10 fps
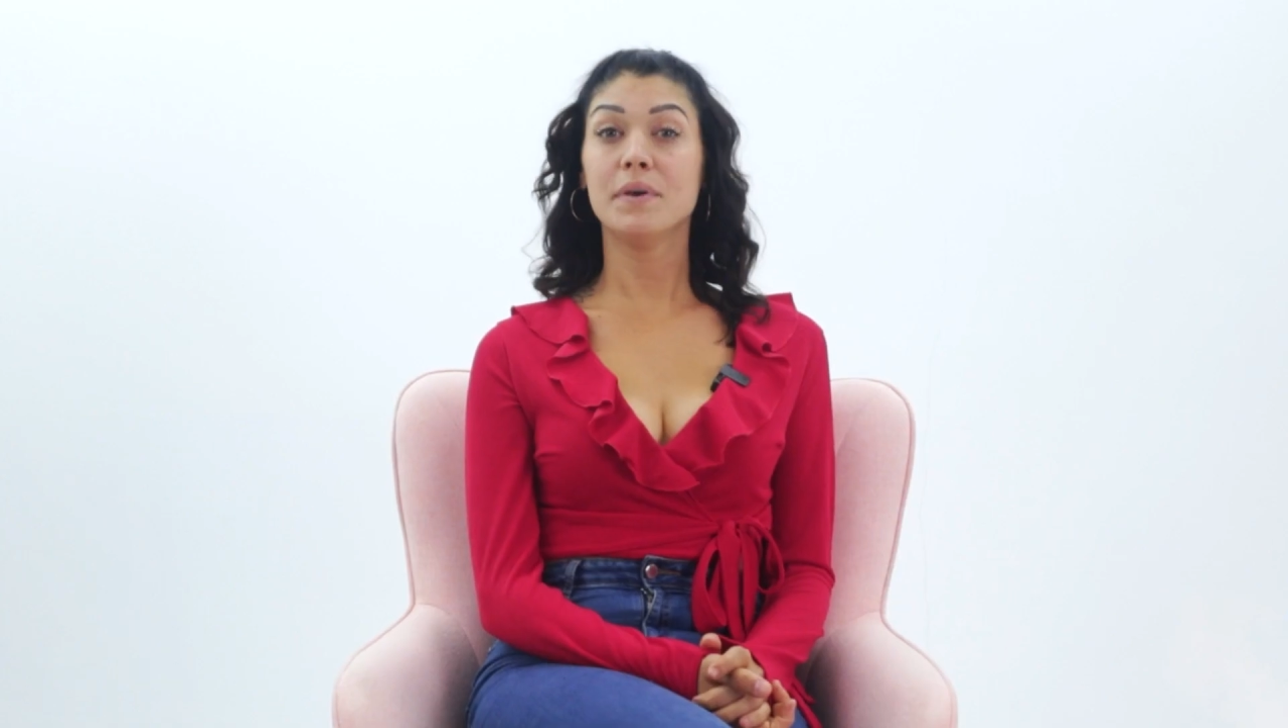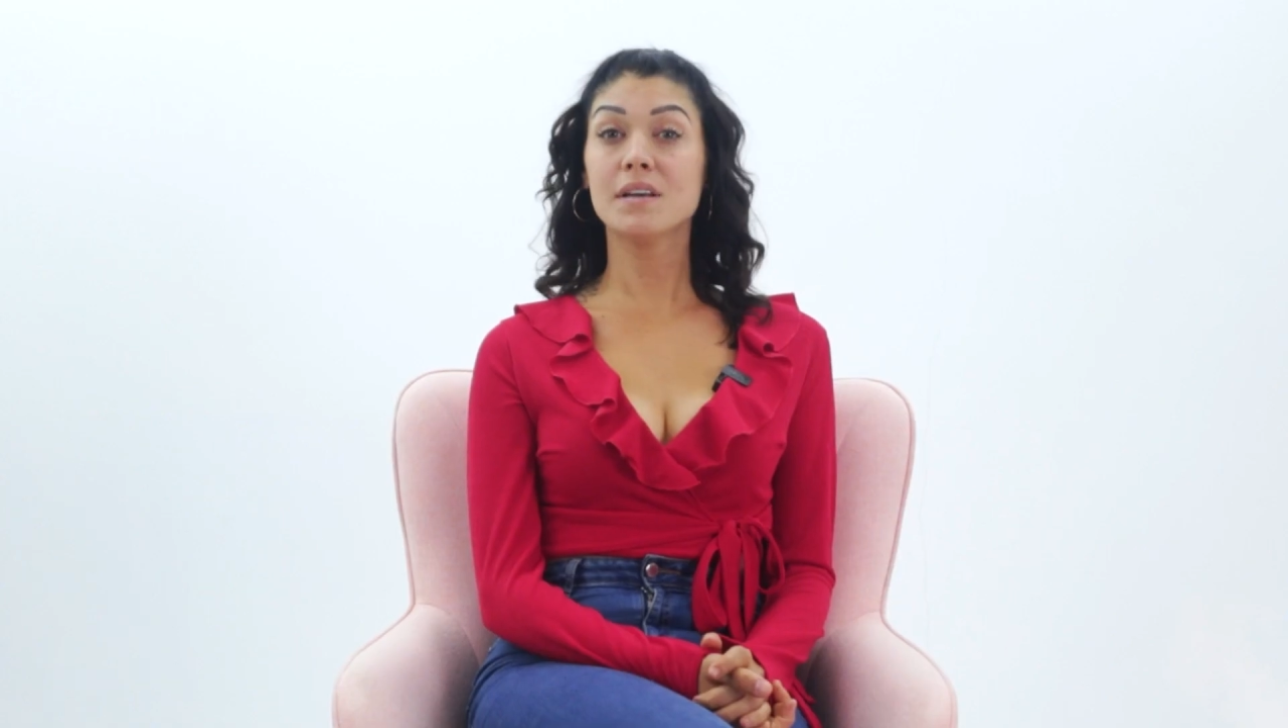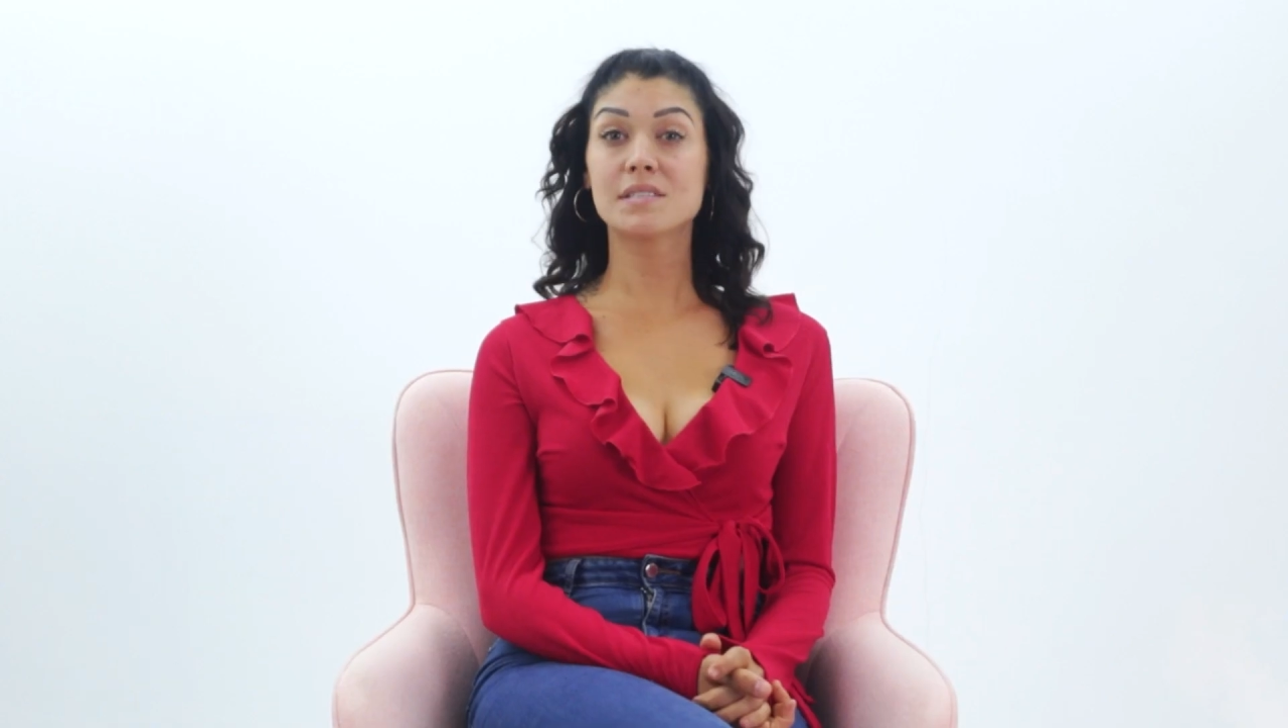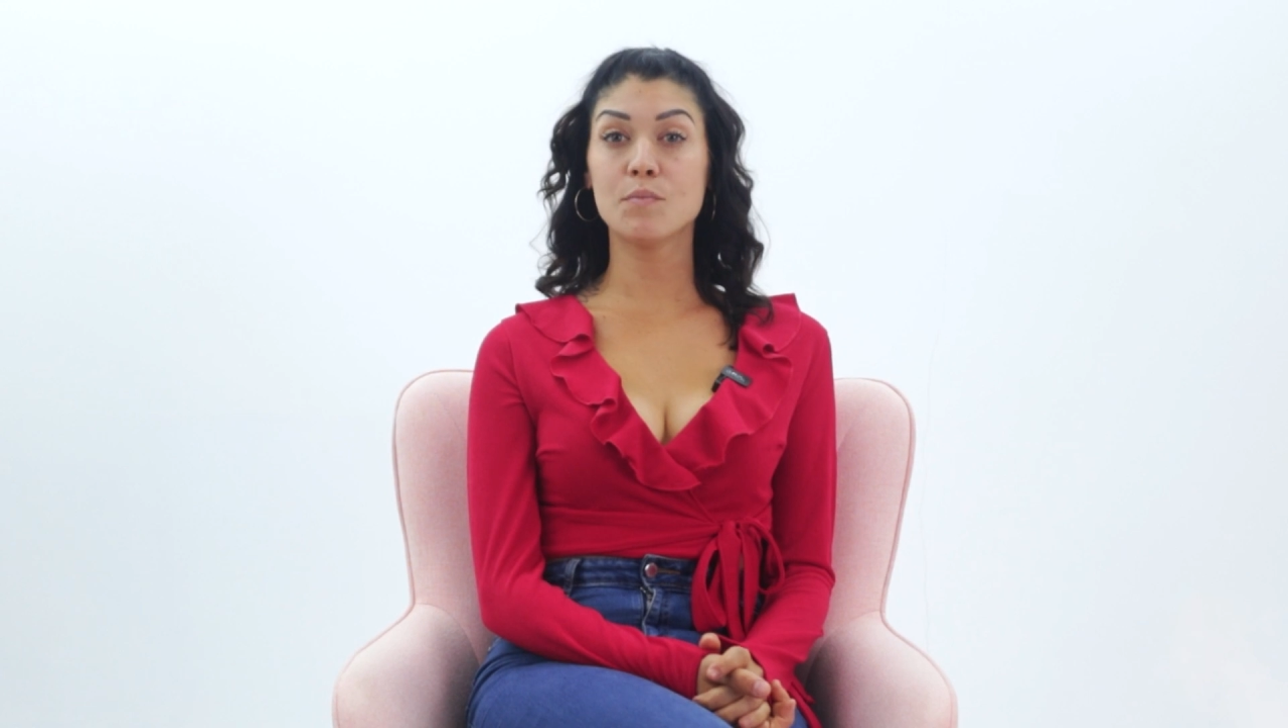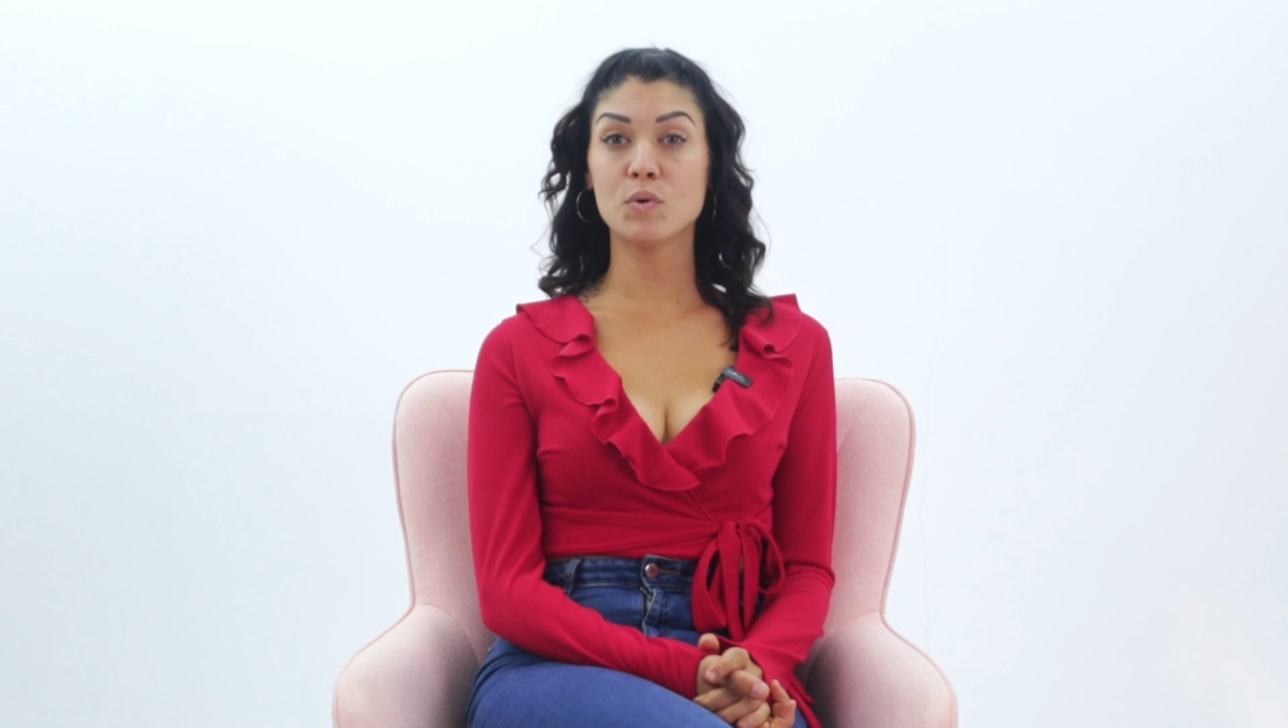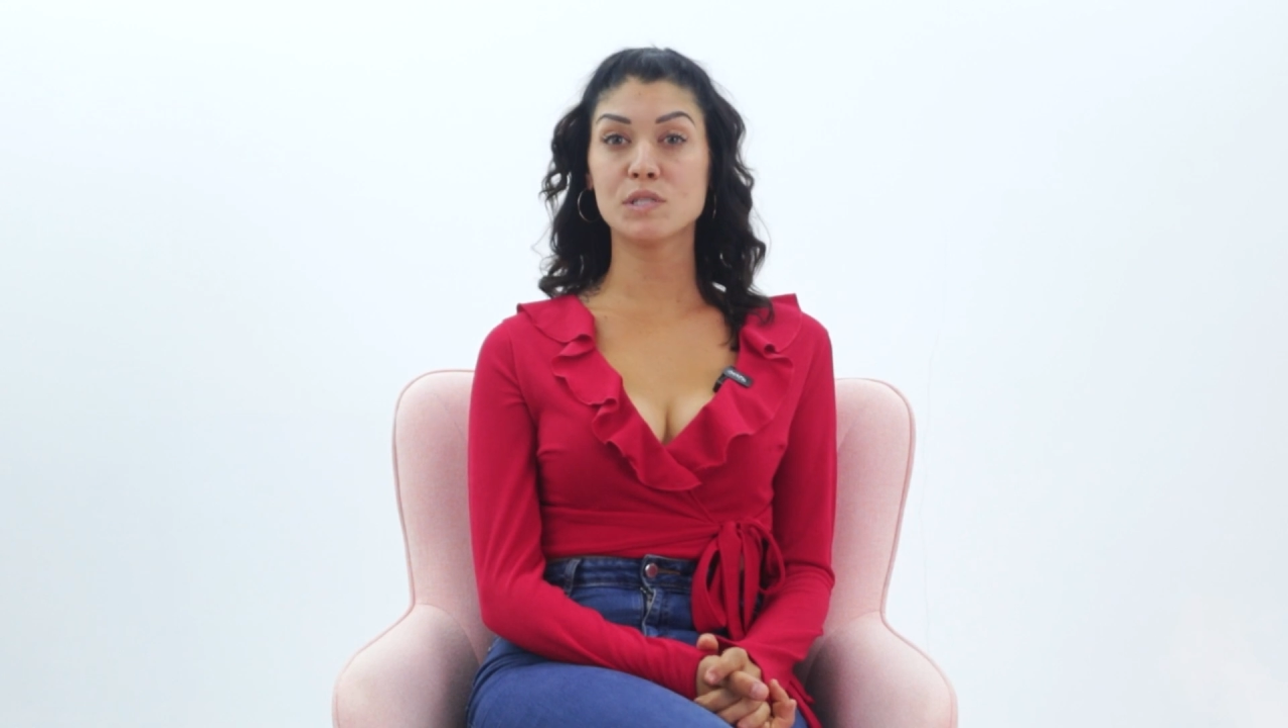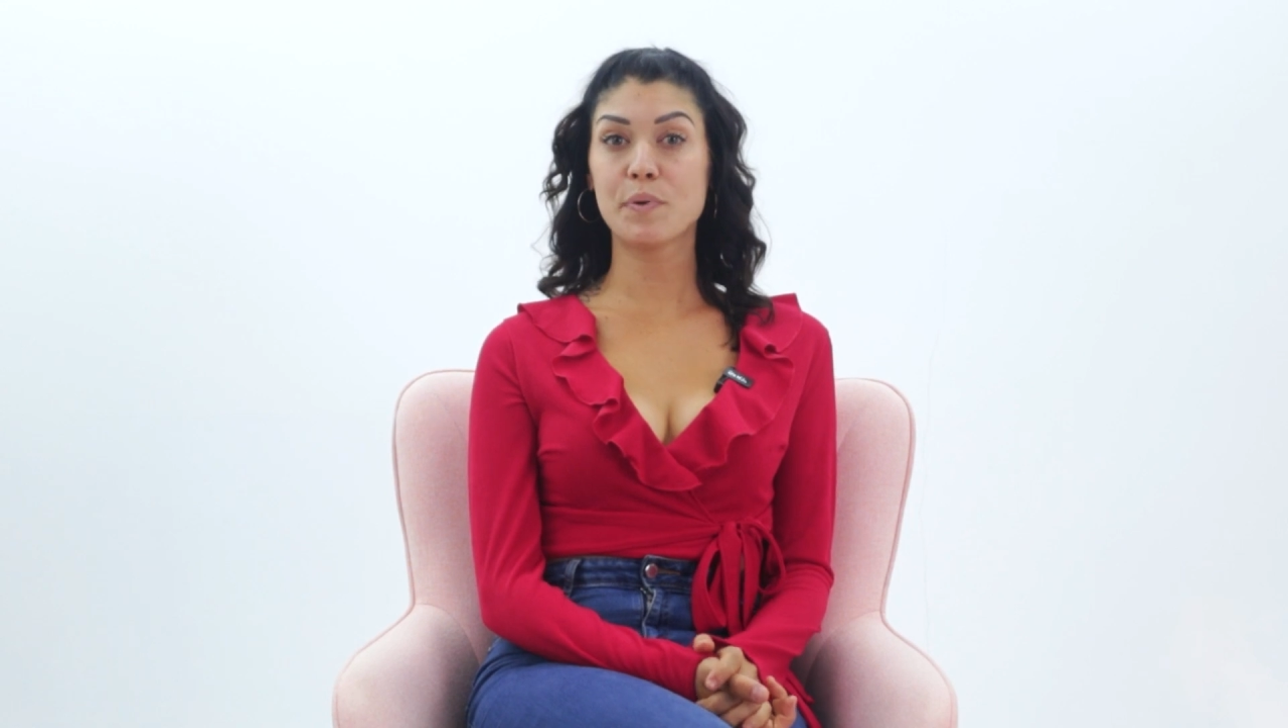Being someone's